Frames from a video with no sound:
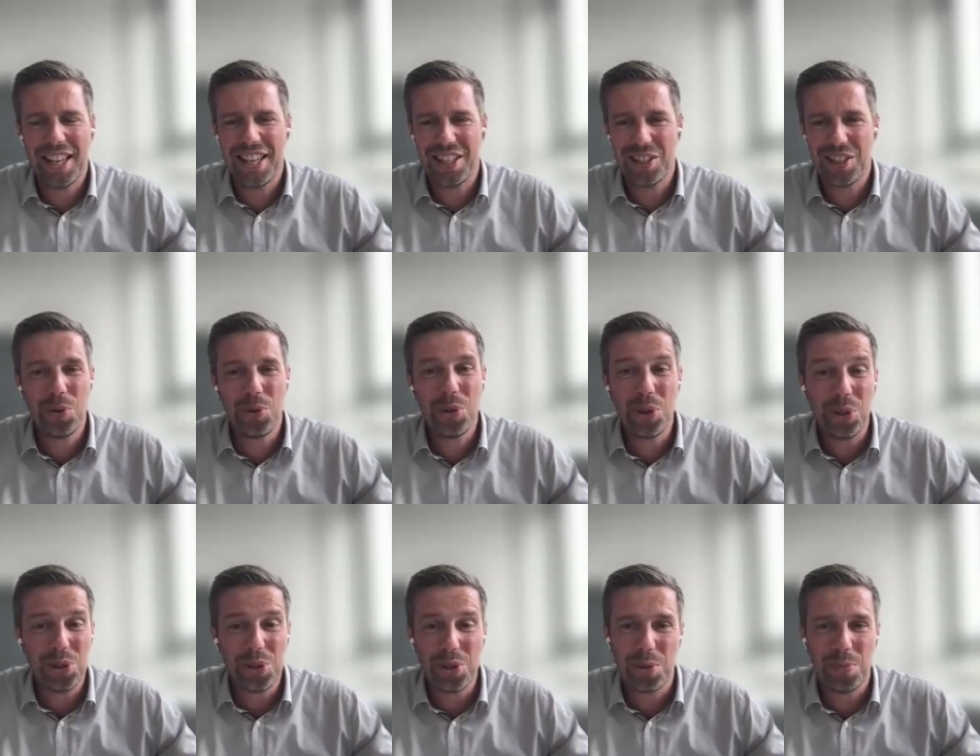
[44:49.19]
It
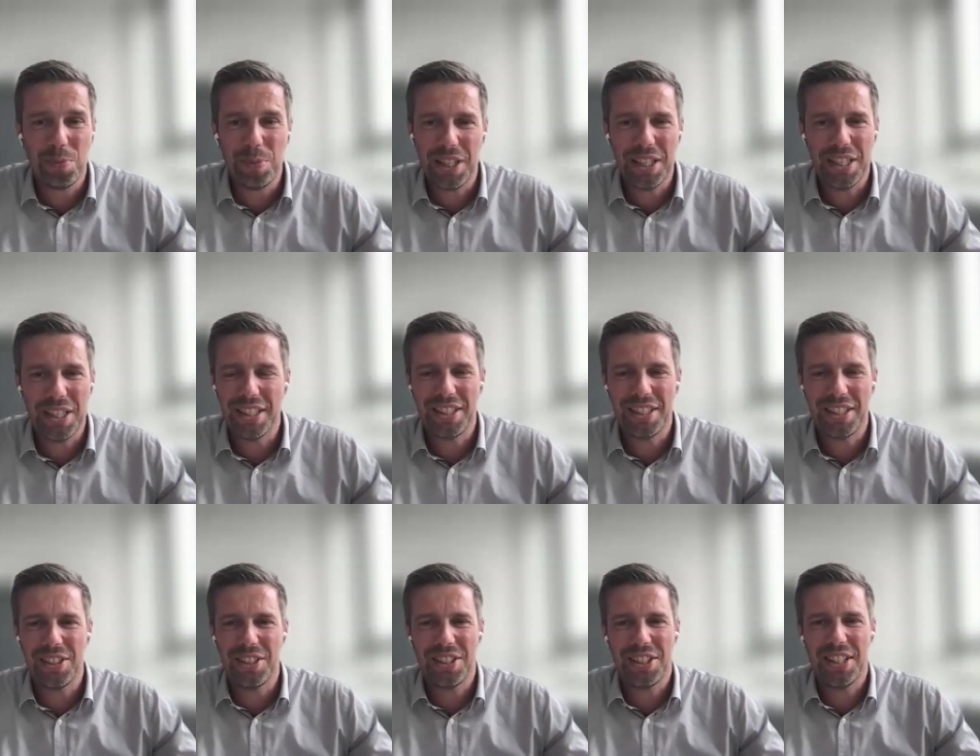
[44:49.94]
could also be
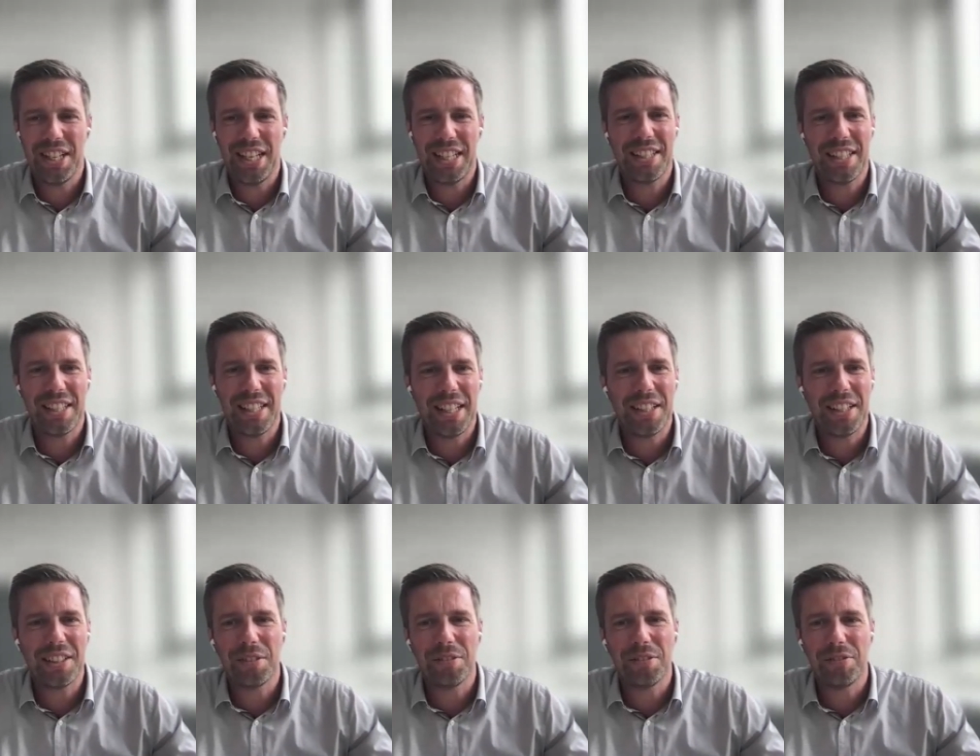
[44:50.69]
just an
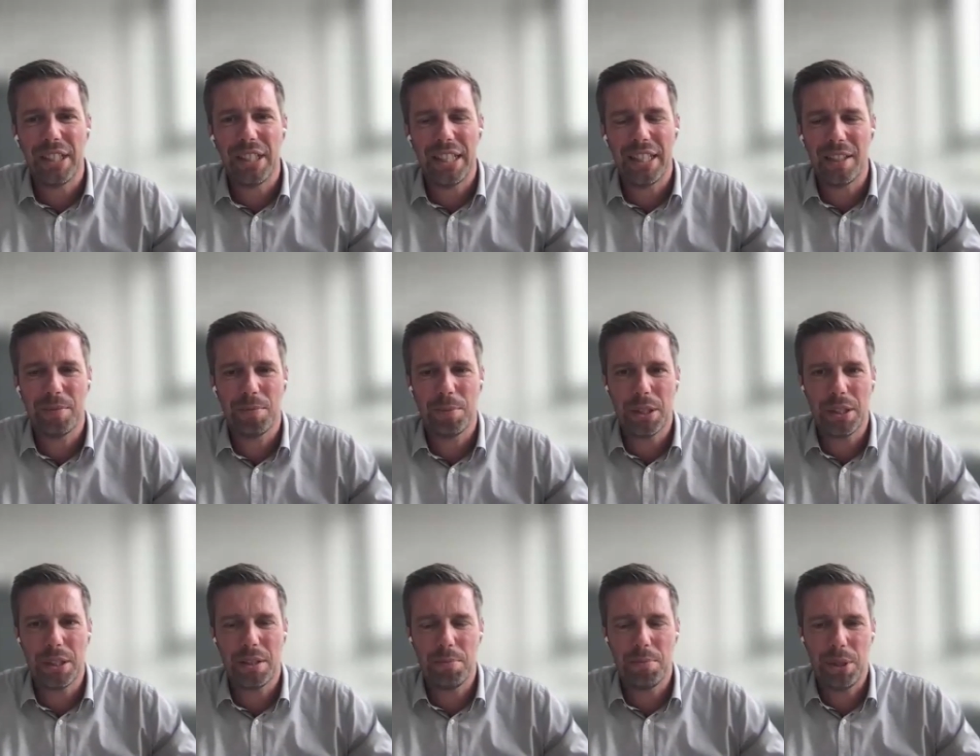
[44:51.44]
accidental finding,
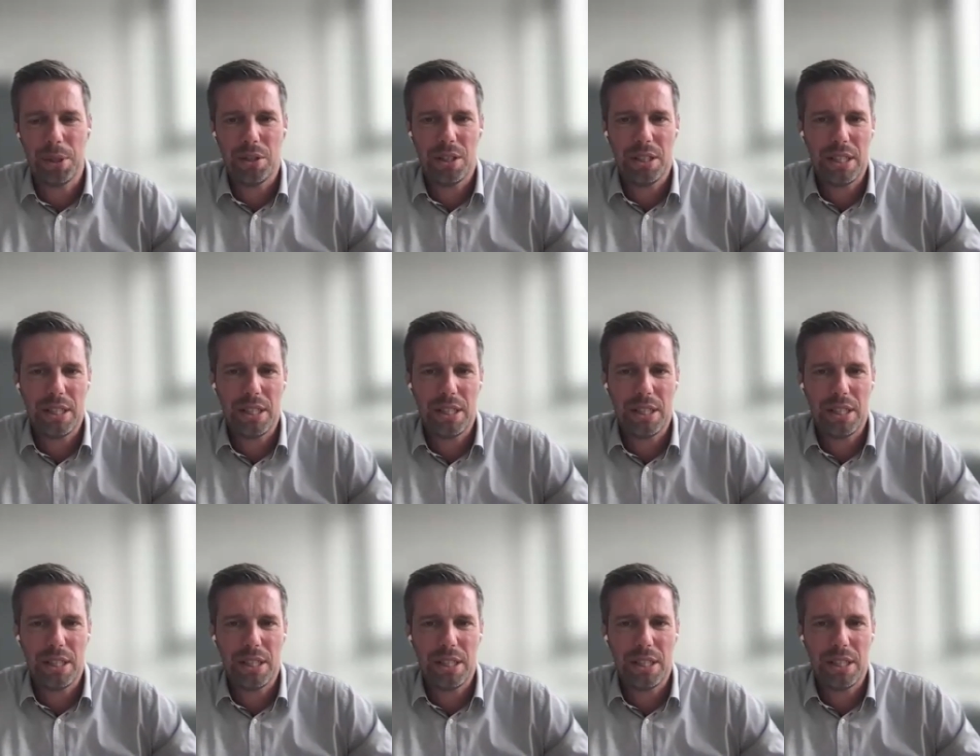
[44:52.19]
but because
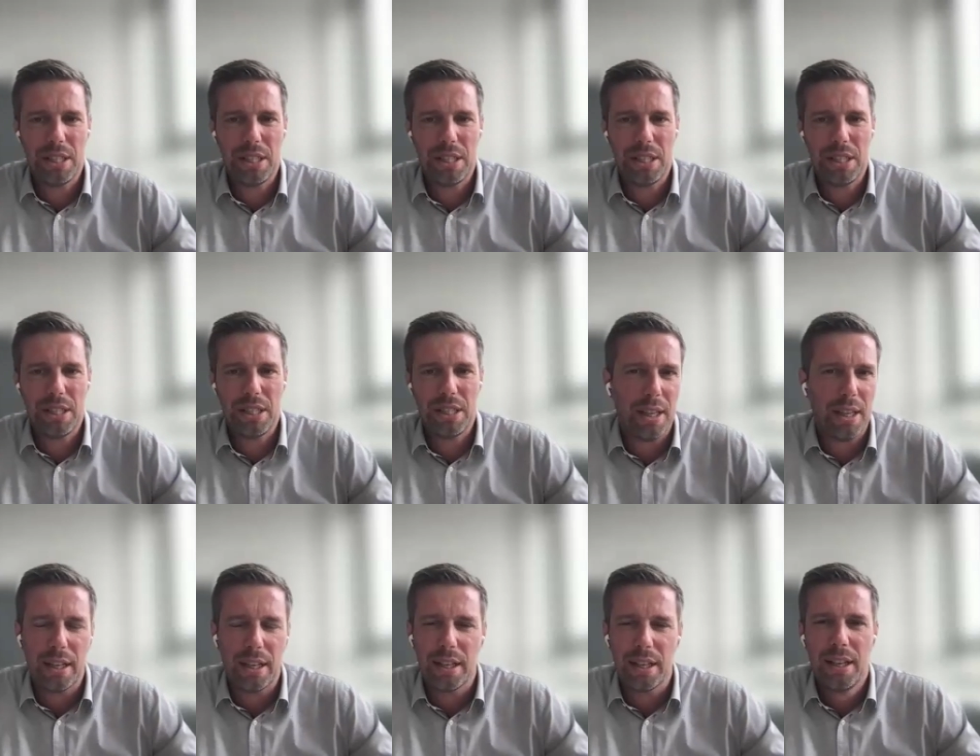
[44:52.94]
I don't really
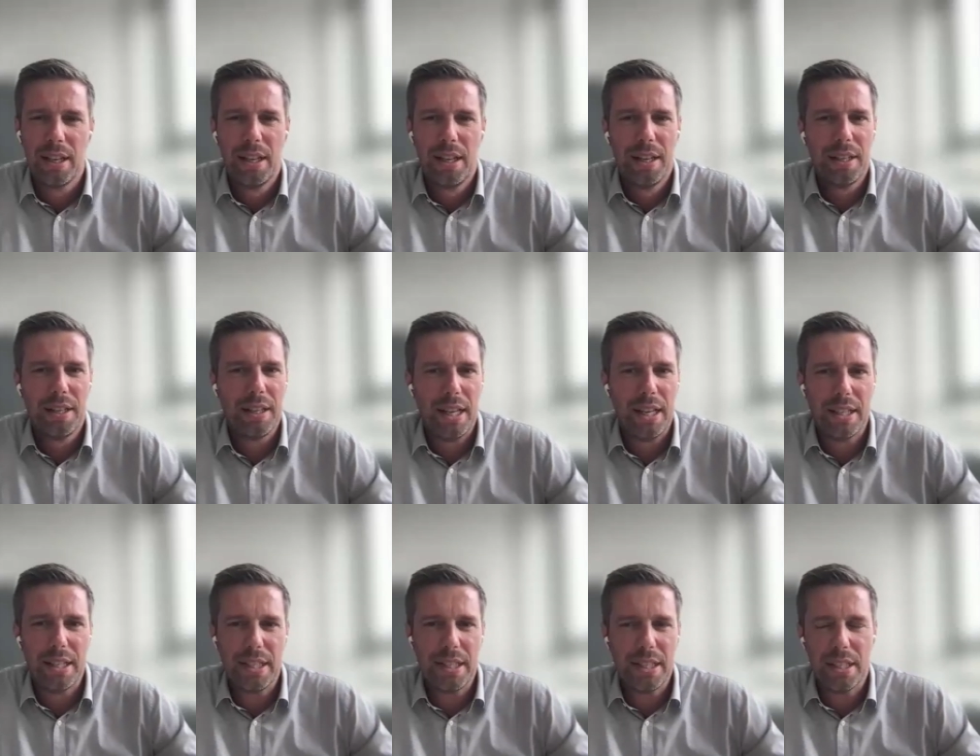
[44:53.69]
think
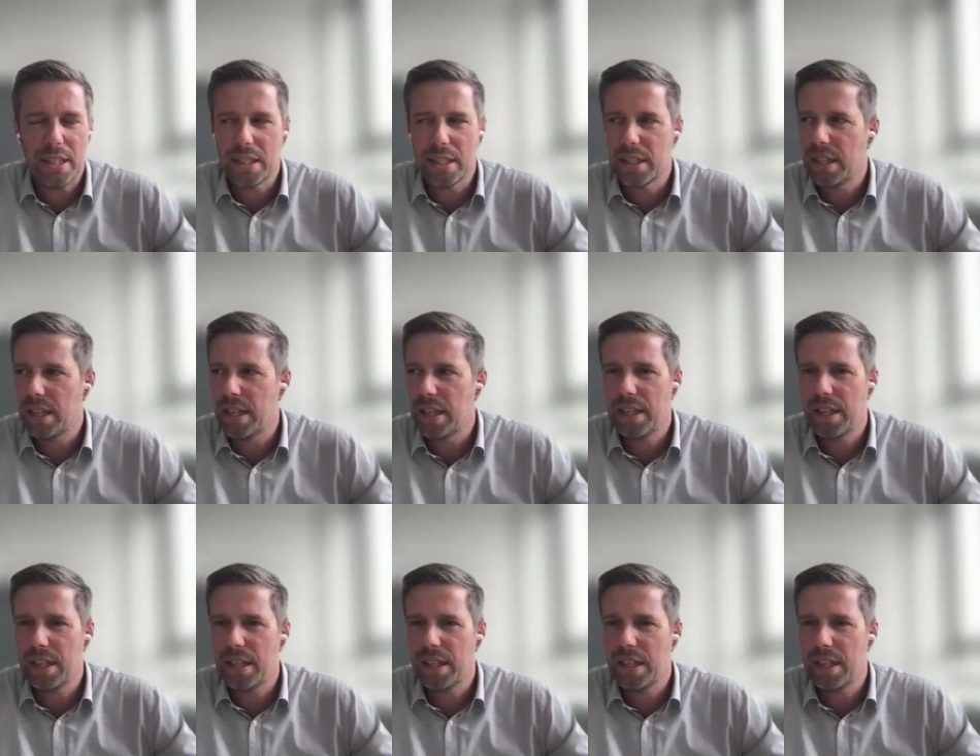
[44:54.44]
that in these
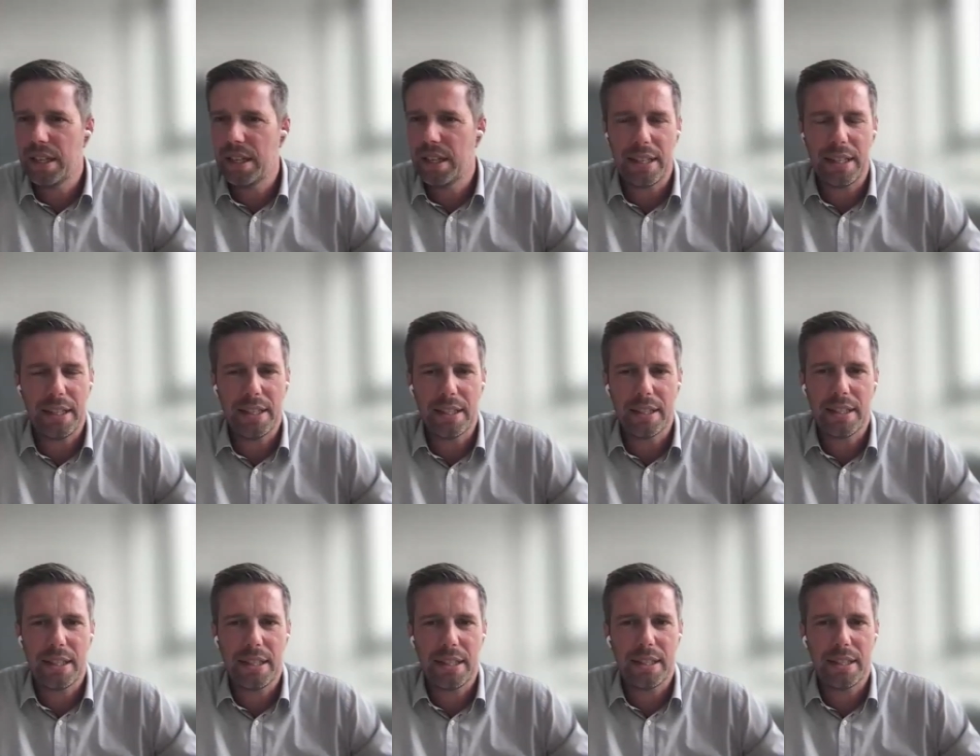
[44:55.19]
elite
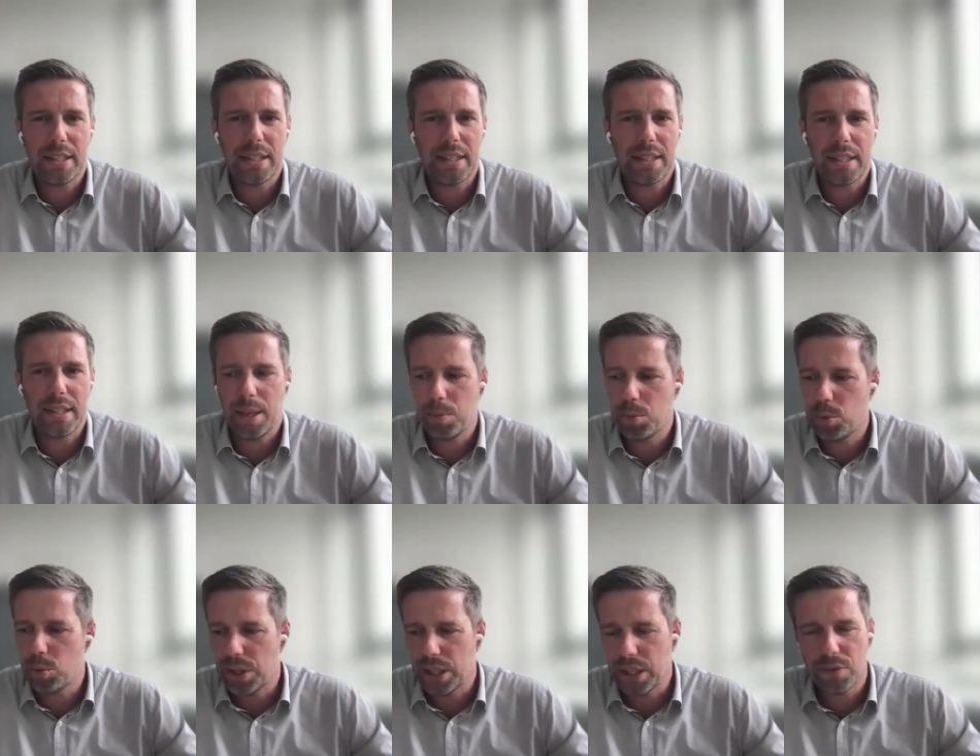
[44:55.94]
athletes that
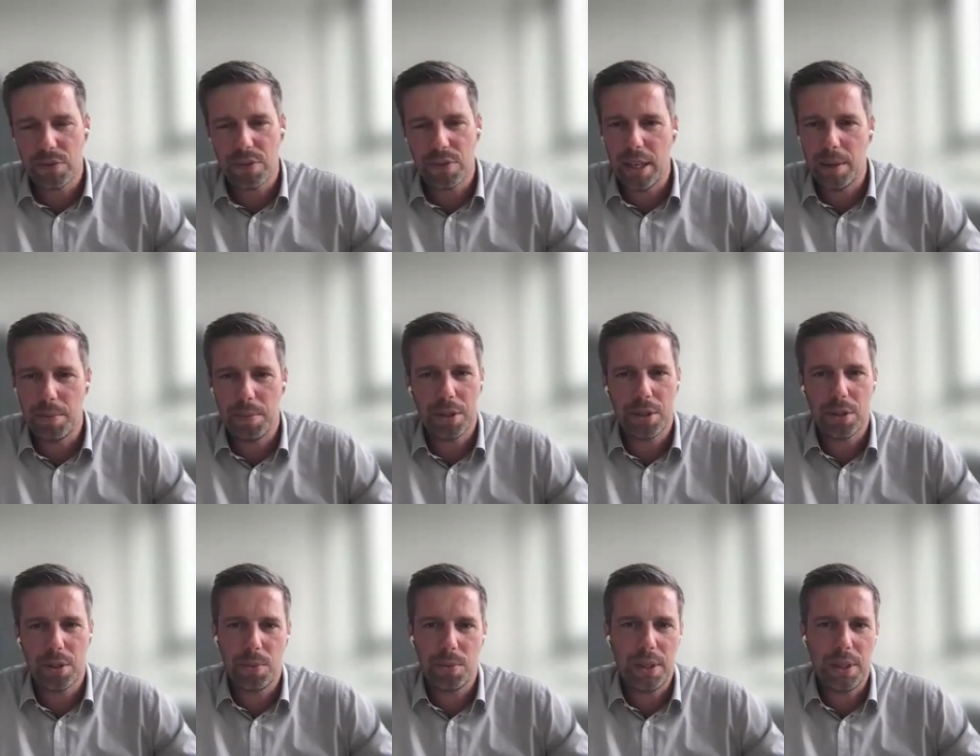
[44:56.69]
type 2X
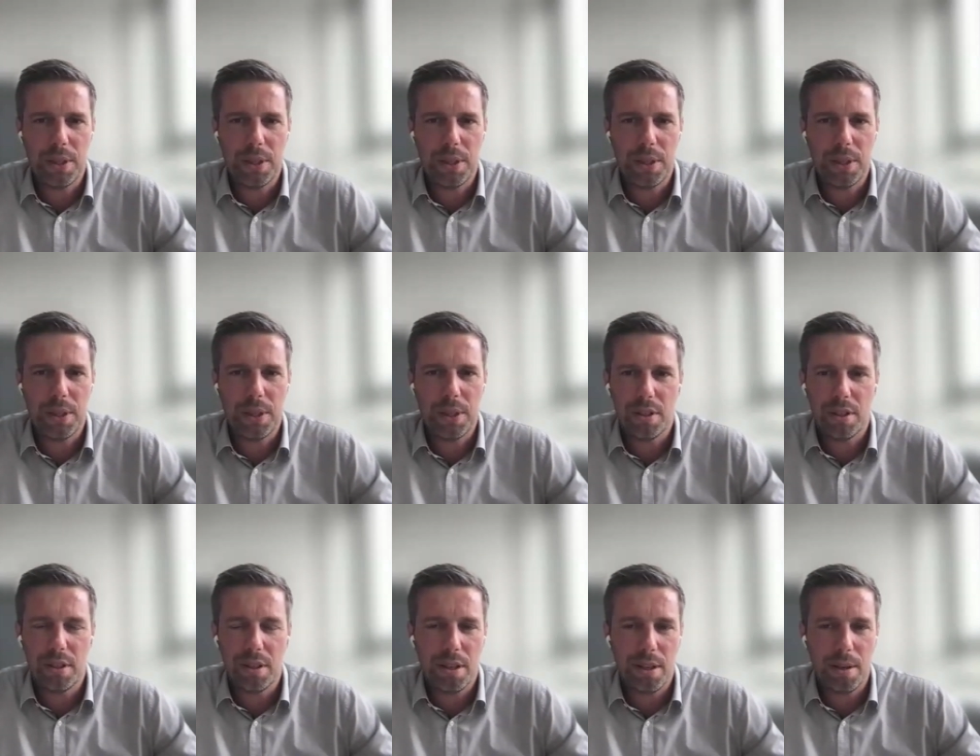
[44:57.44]
fibers really have
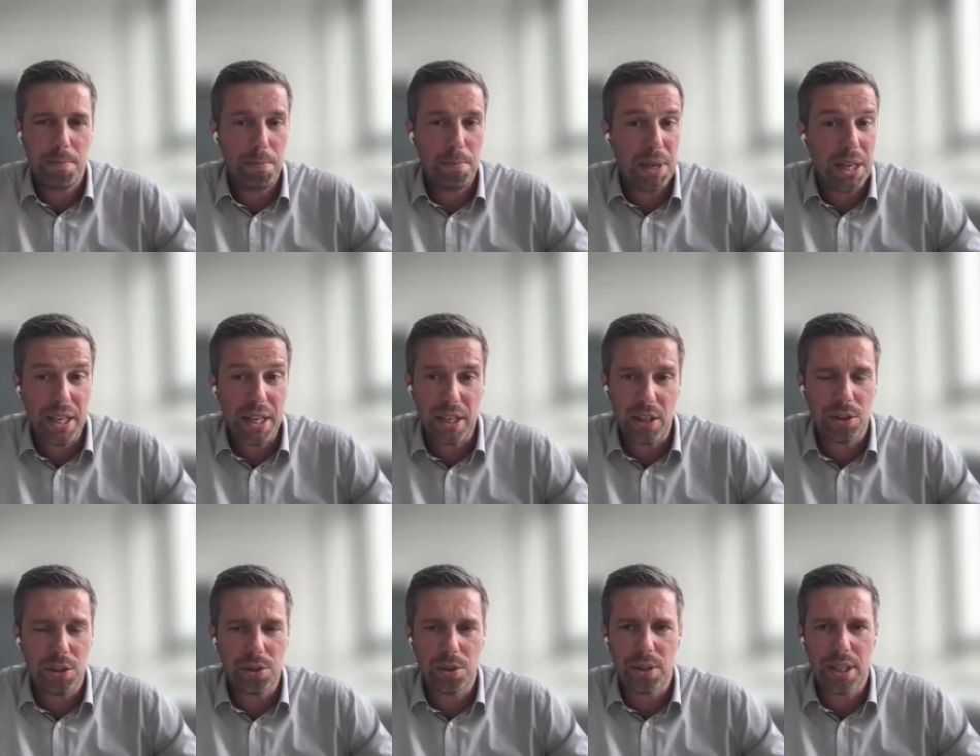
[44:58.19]
a
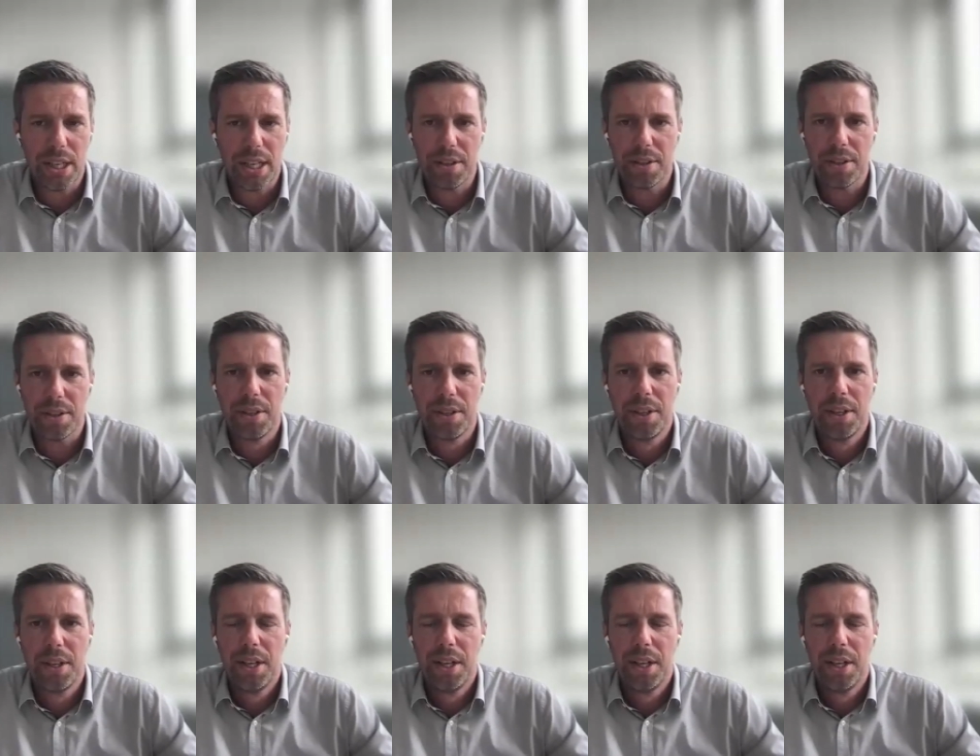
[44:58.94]
meaning altogether.